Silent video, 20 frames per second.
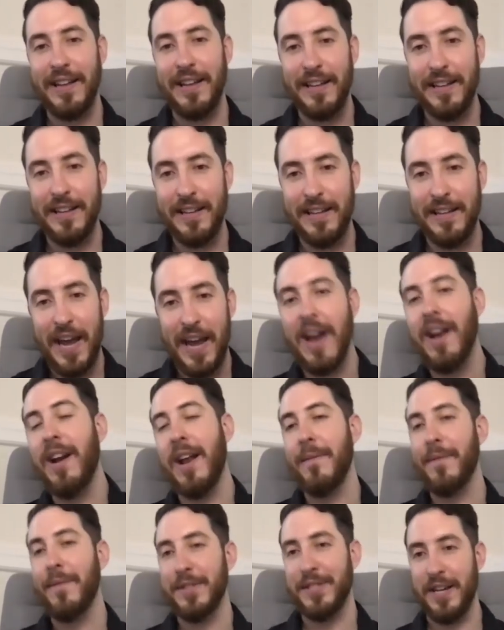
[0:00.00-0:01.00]
cannot
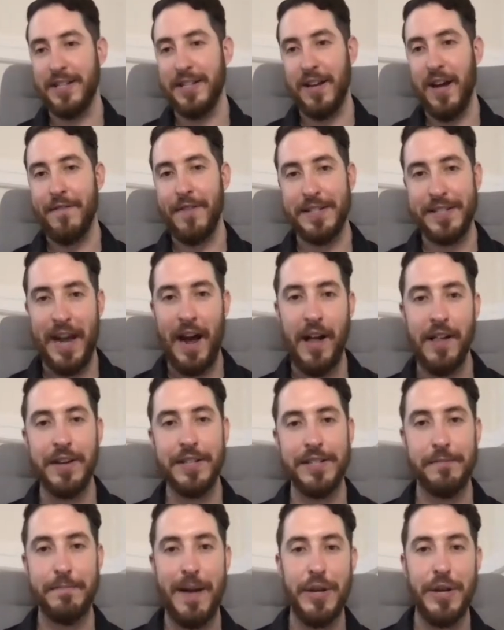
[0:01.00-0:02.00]
emphasize enough, as
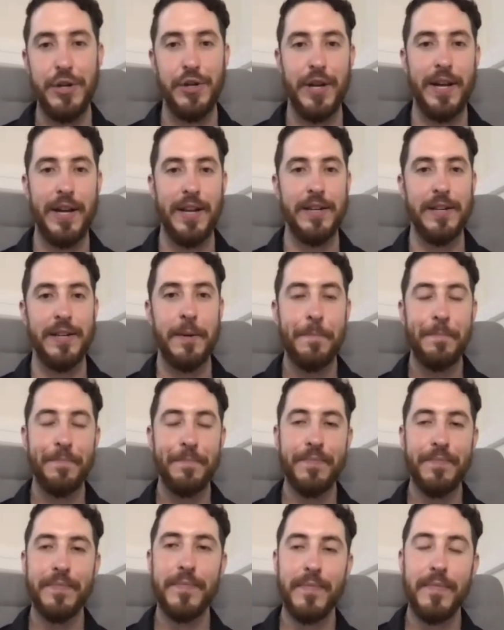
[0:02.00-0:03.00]
Alex mentioned,
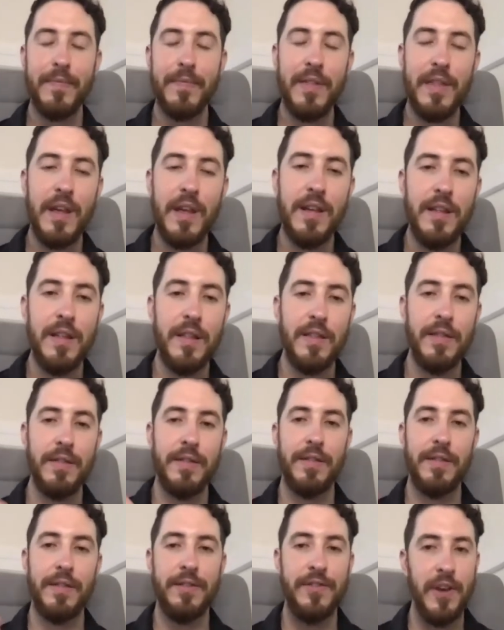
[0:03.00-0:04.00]

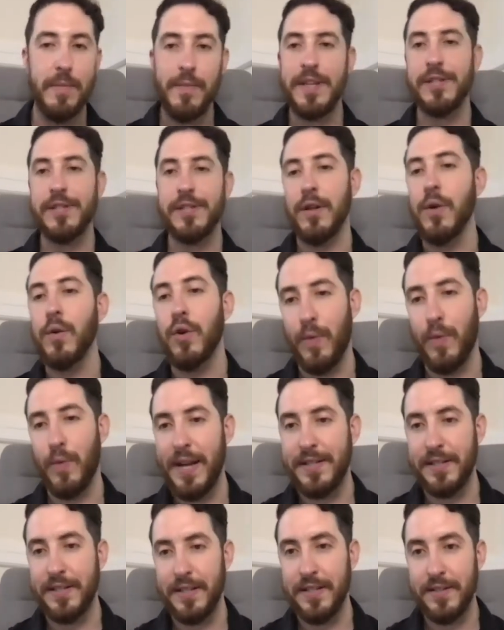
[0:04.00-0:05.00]
some of these local
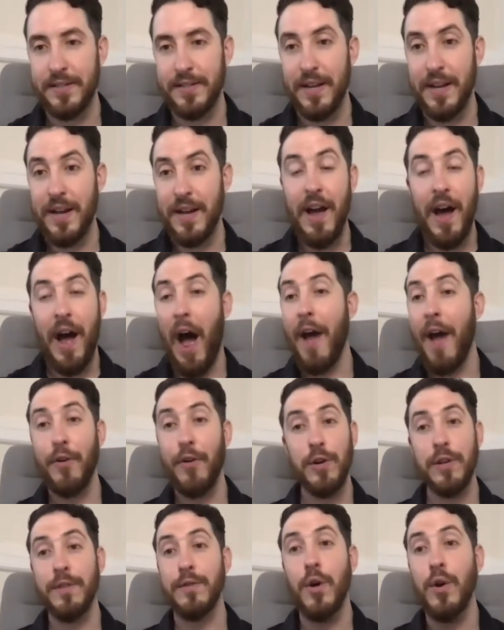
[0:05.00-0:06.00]
races, I've
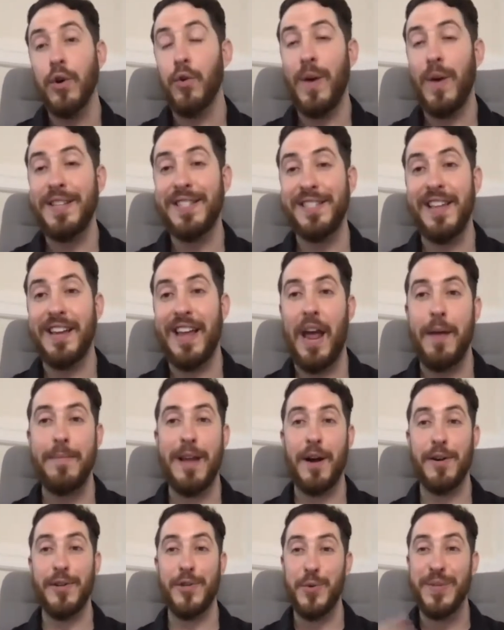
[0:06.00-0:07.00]
heard of local races that came
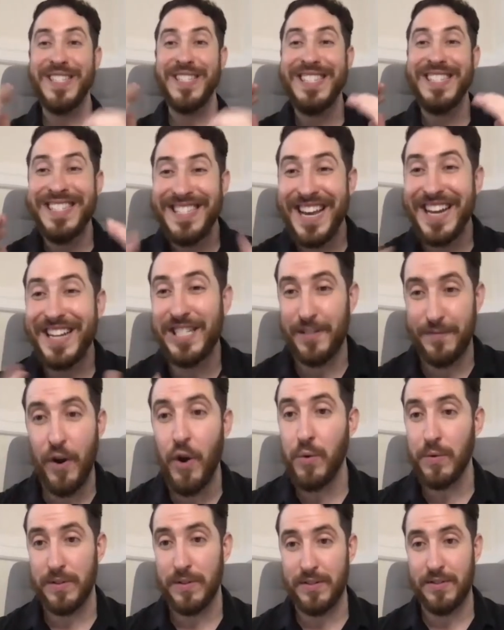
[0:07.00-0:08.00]
down to 6
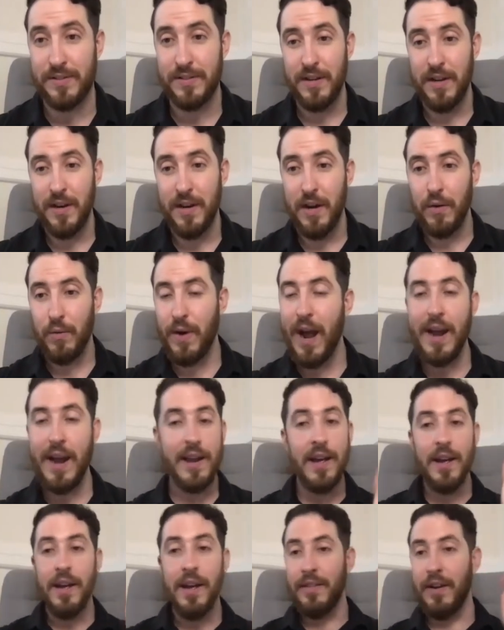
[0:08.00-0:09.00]
votes, right?
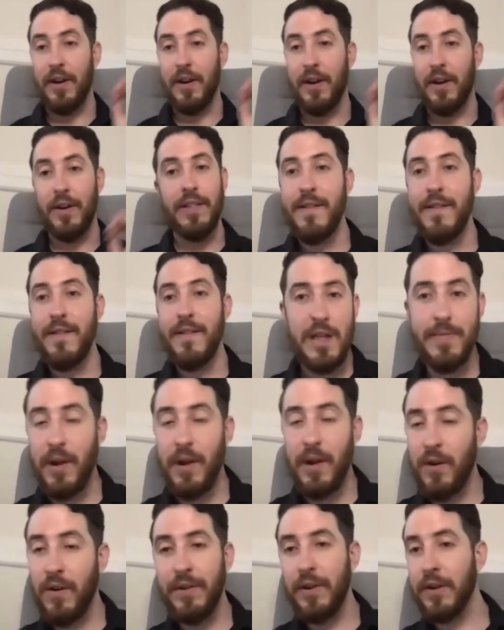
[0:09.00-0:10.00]
There
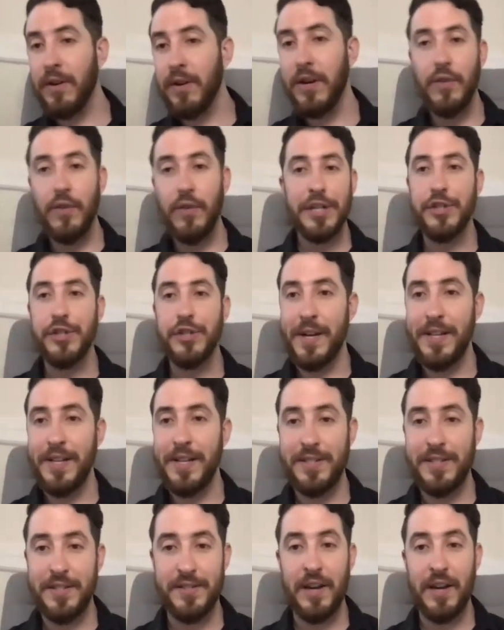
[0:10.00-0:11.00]
are congressional
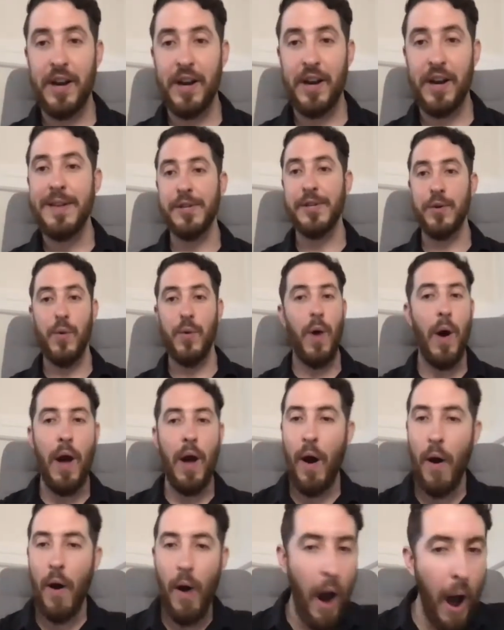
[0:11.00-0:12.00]
races that come down to
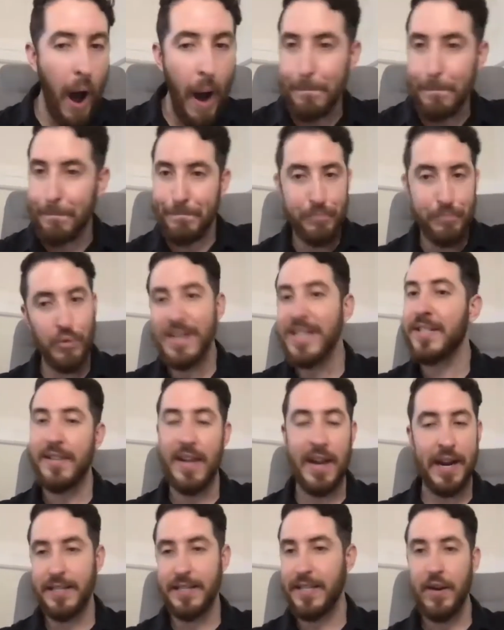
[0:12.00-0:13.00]
a
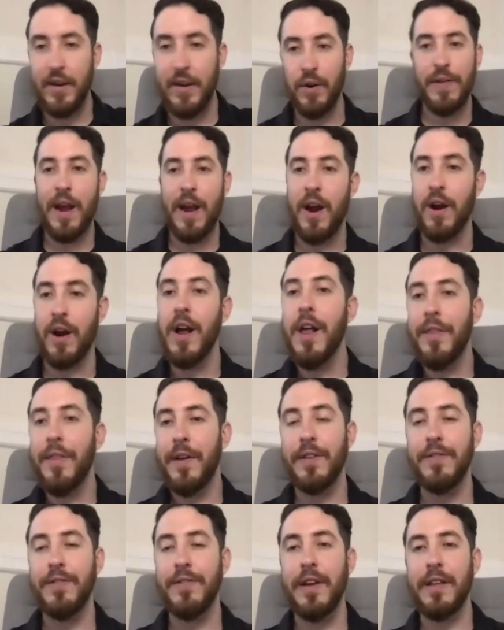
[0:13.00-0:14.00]
precinct here or there.
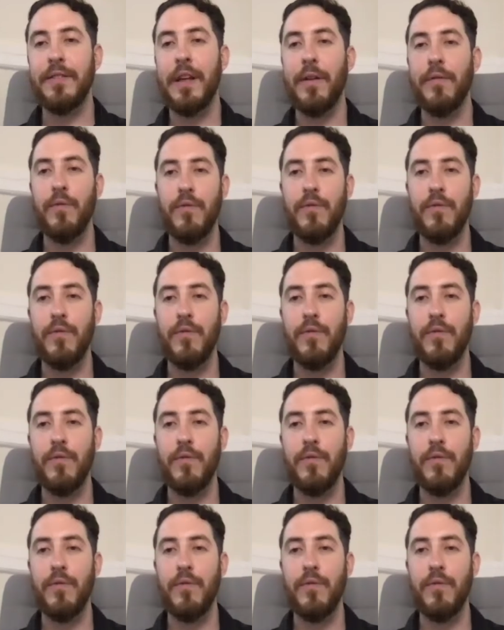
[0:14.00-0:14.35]
The